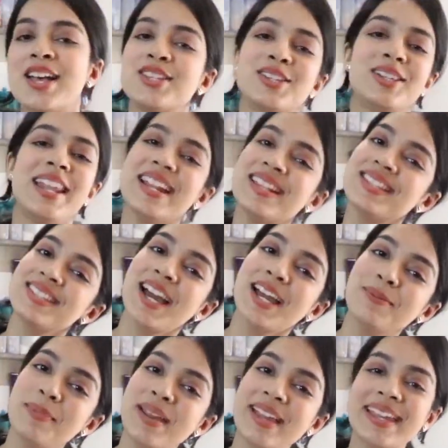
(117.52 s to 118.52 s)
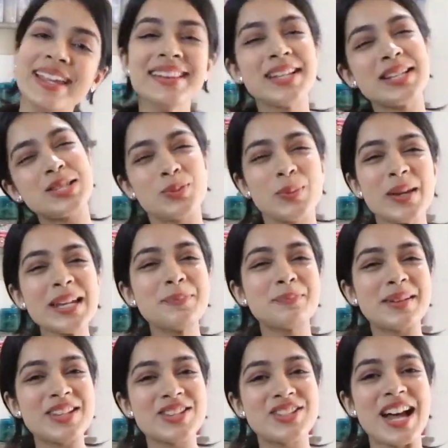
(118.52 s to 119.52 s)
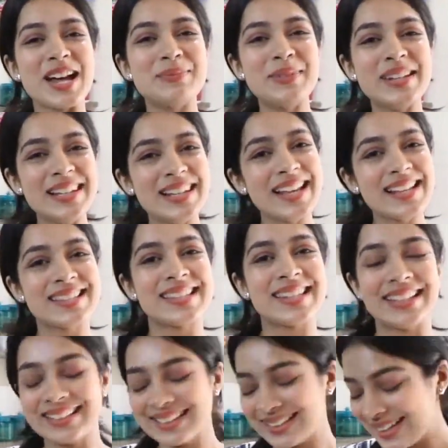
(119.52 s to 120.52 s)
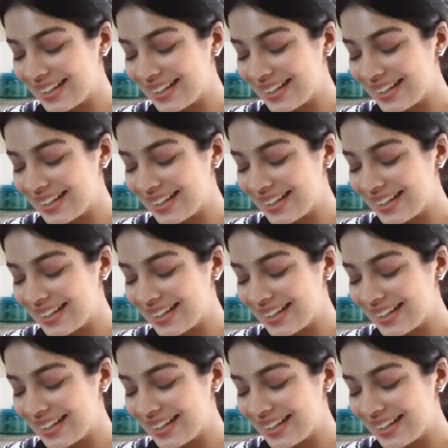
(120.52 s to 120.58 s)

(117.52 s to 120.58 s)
So let's start making the sweet Punjabi Lassi.